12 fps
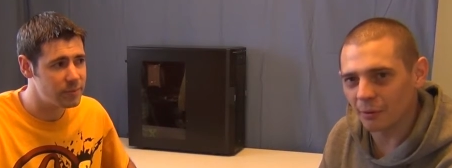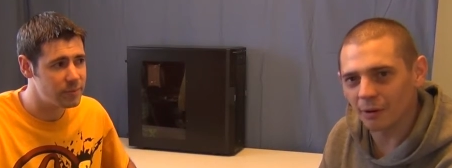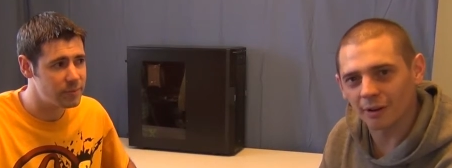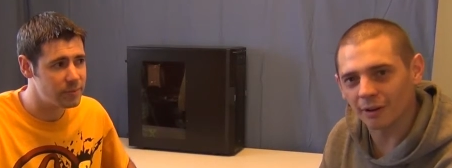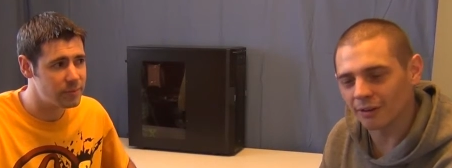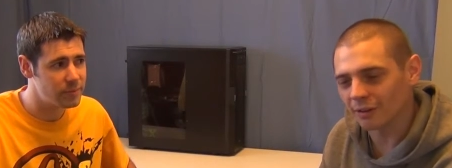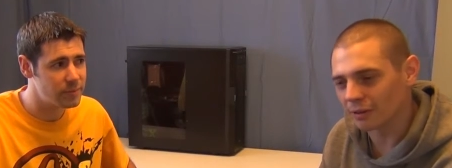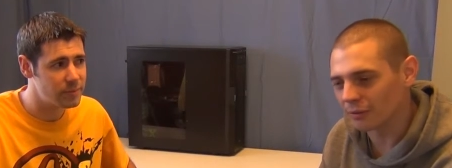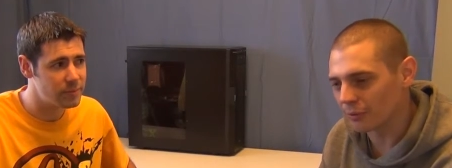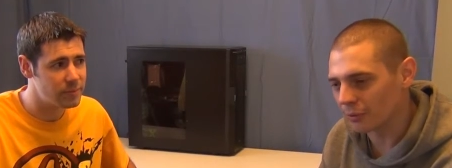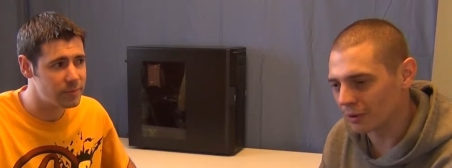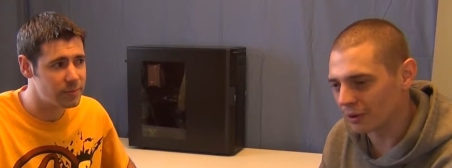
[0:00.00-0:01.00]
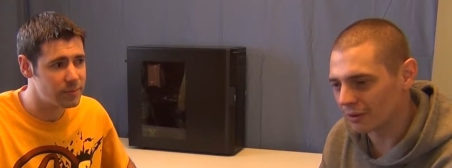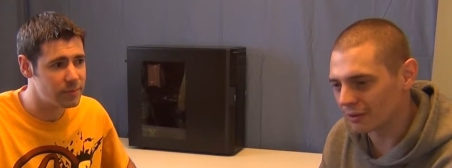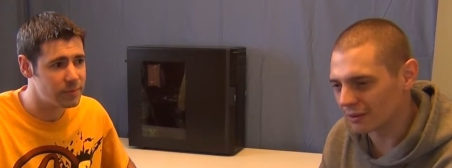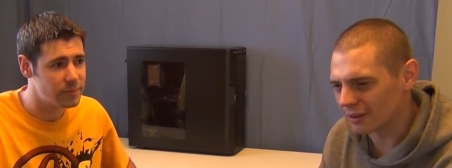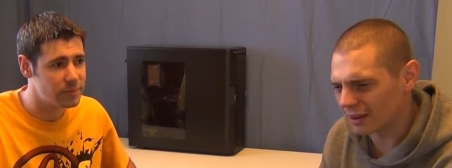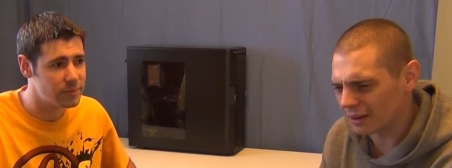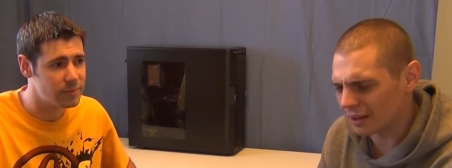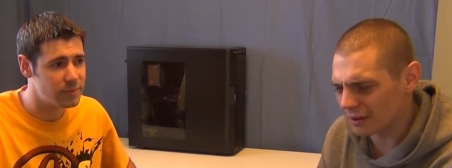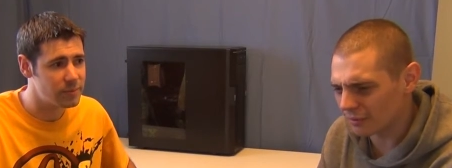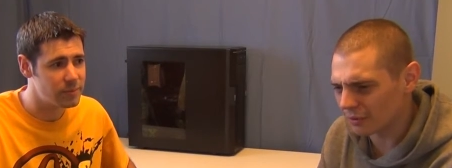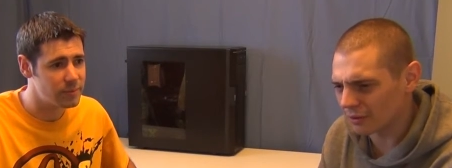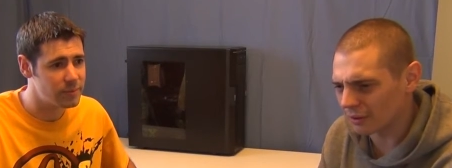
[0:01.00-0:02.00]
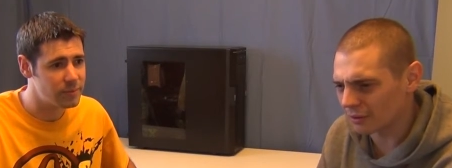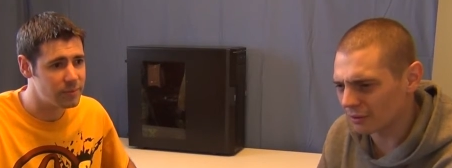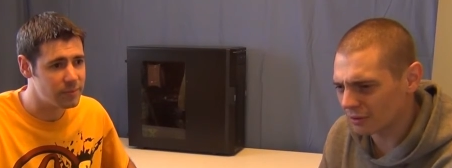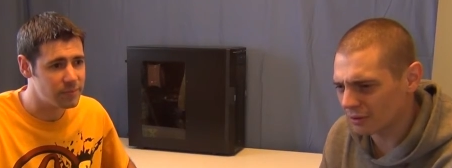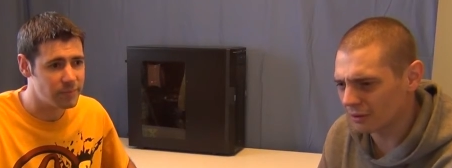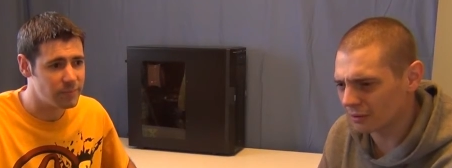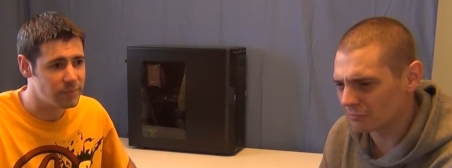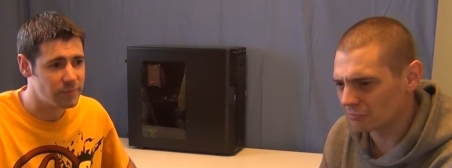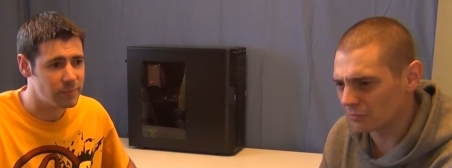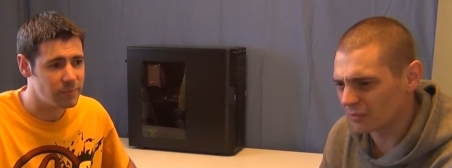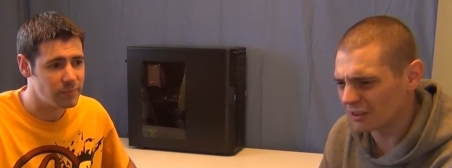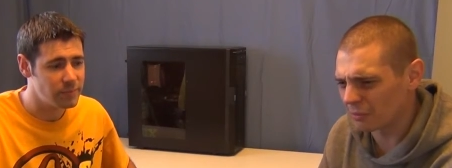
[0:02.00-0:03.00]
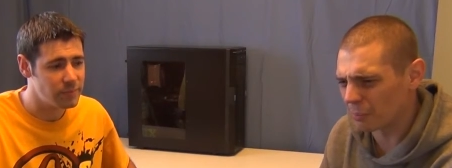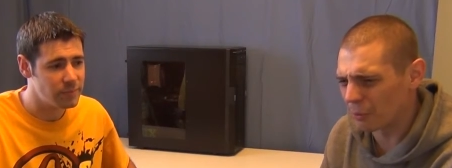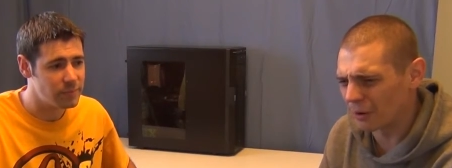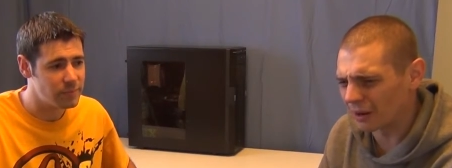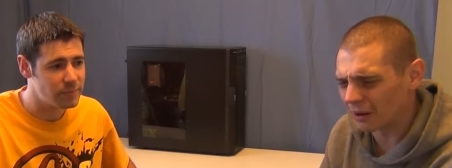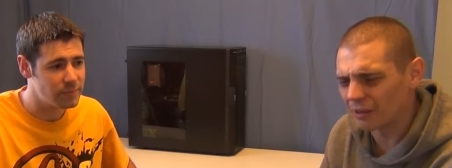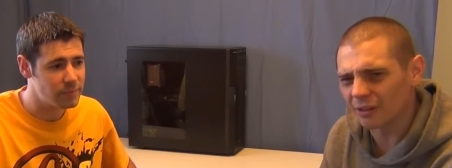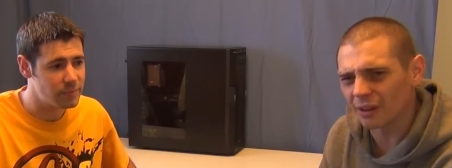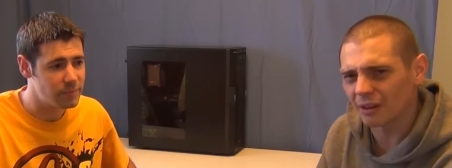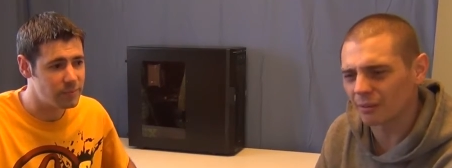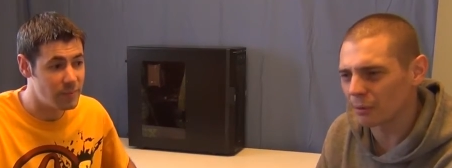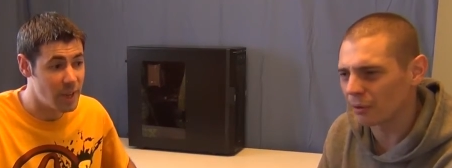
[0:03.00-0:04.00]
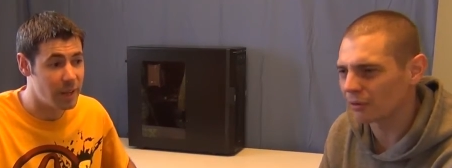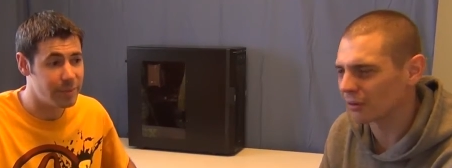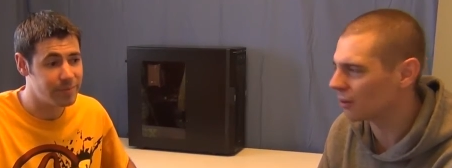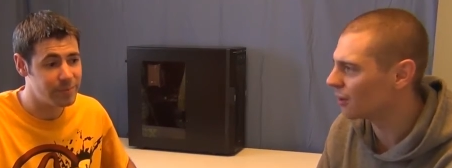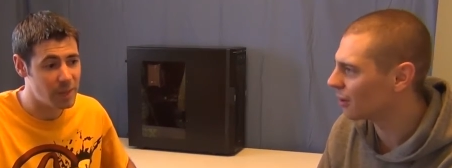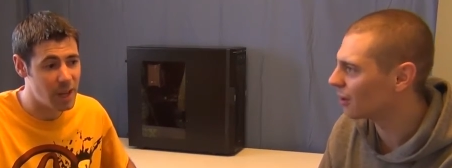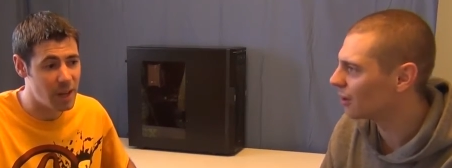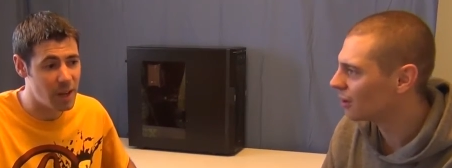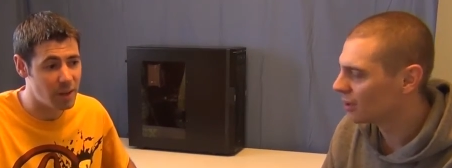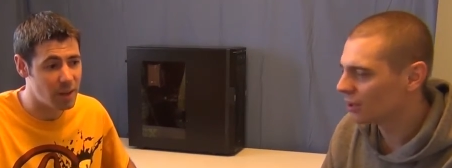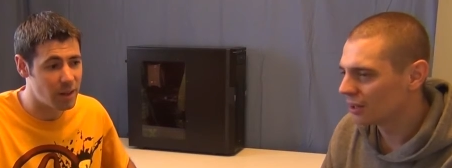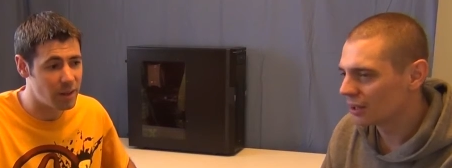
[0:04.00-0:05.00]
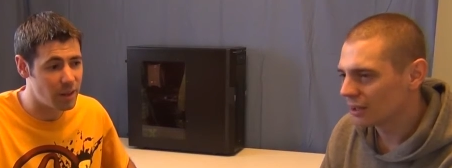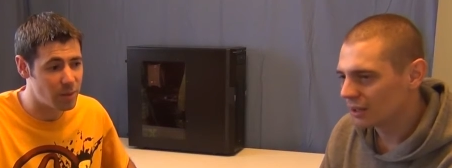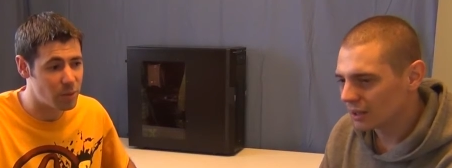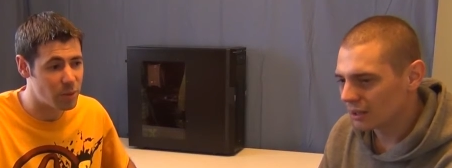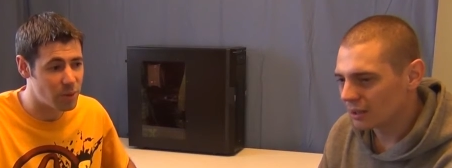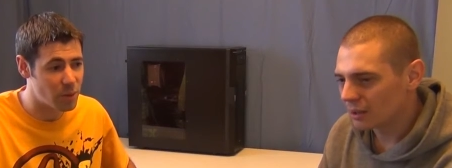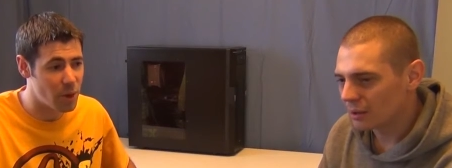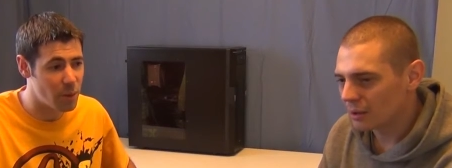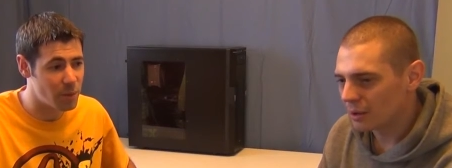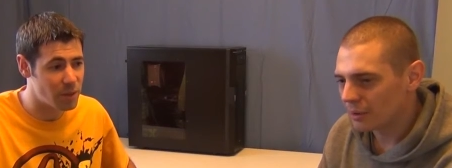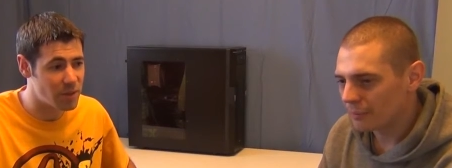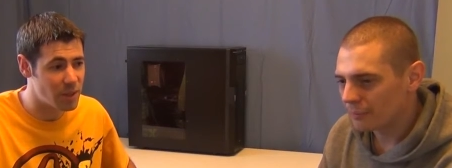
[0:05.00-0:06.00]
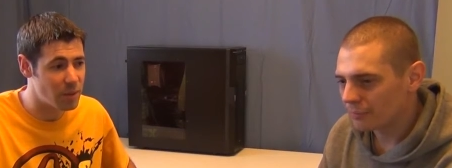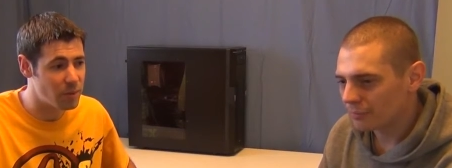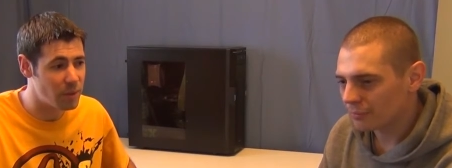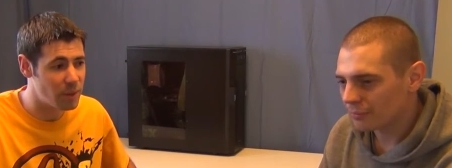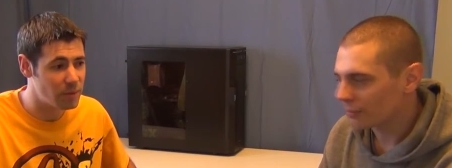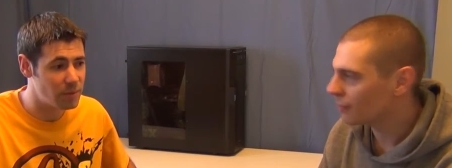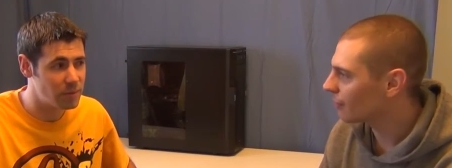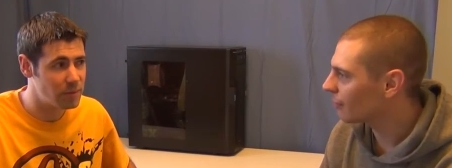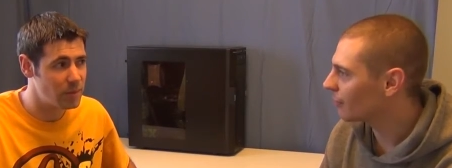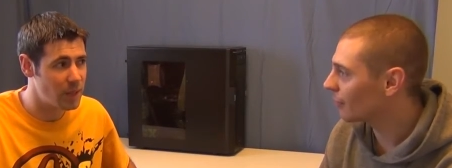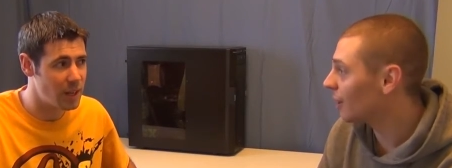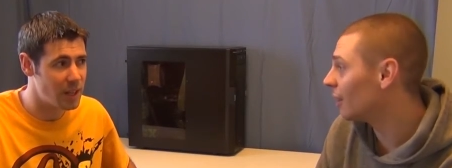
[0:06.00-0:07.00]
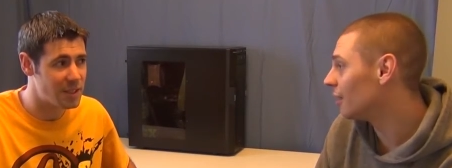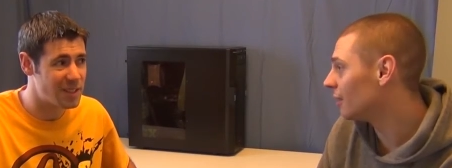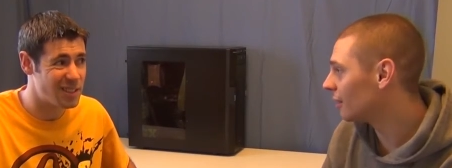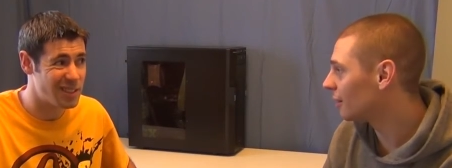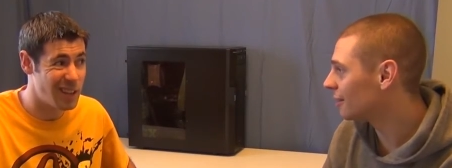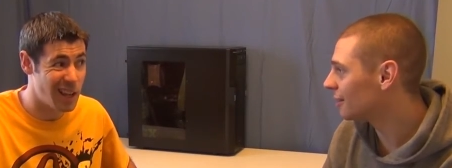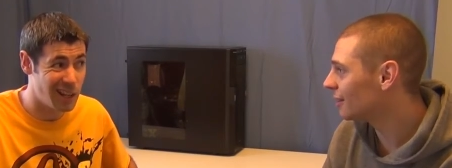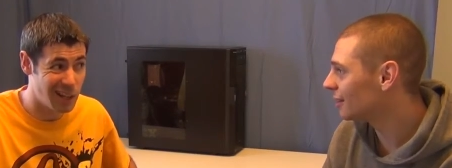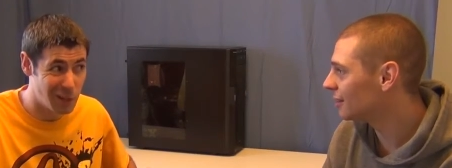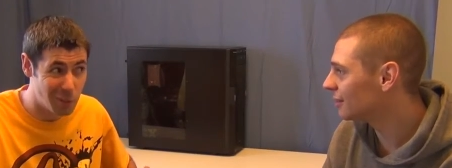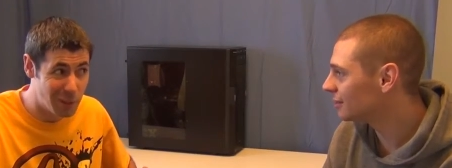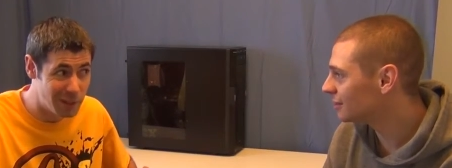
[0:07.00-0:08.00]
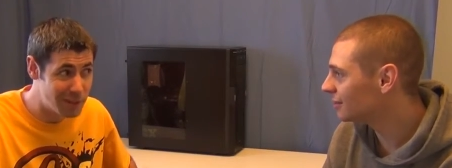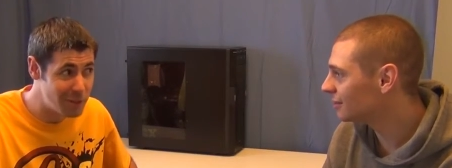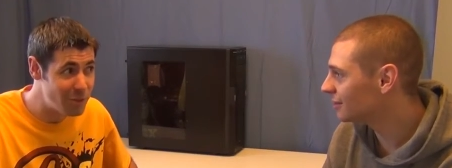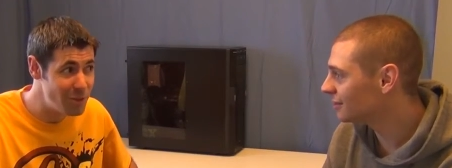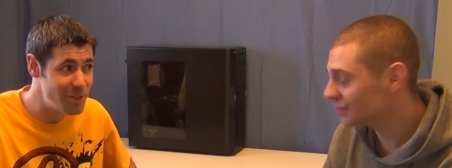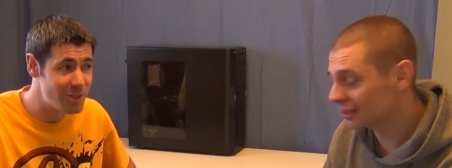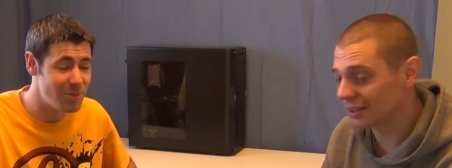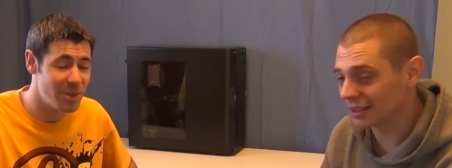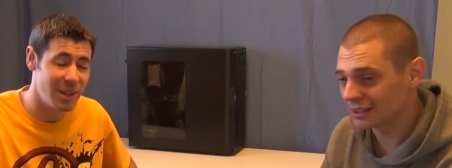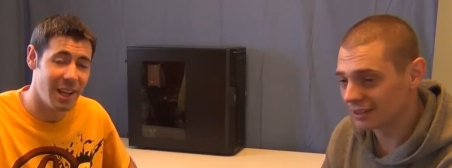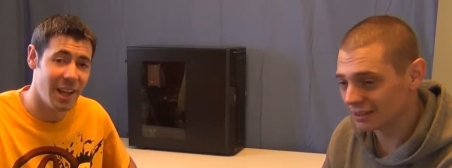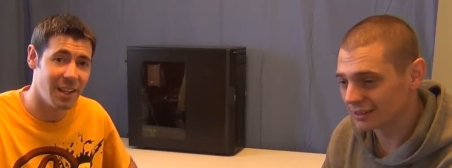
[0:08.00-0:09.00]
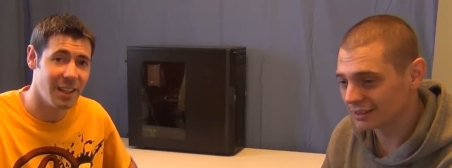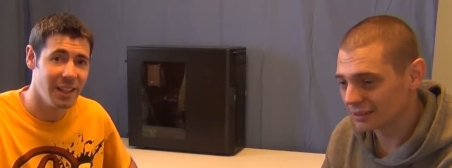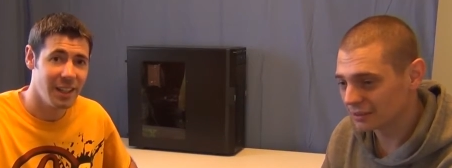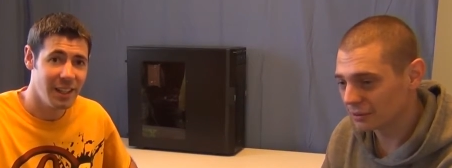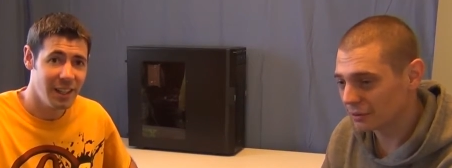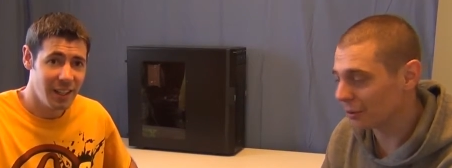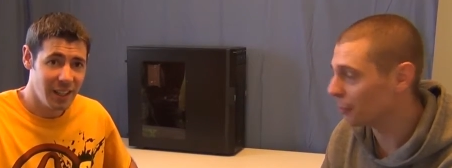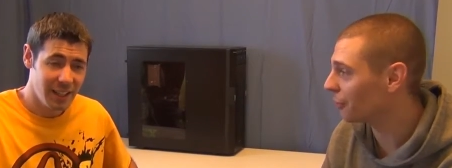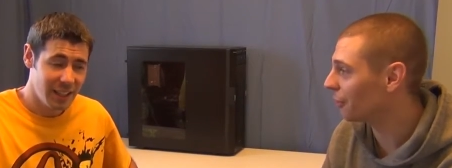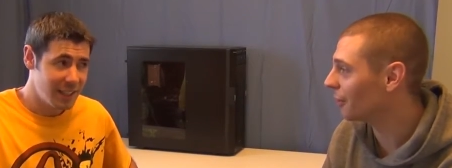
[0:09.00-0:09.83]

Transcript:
Speaker 1: running the 640 is a dedicated physics. It's disappointing, I think.
Speaker 2: Personally. Yeah, yeah. yeah I, I, I, was sort of hoping to see it. Man. At yeah. least a little bit of difference. Yeah. yeah. It was a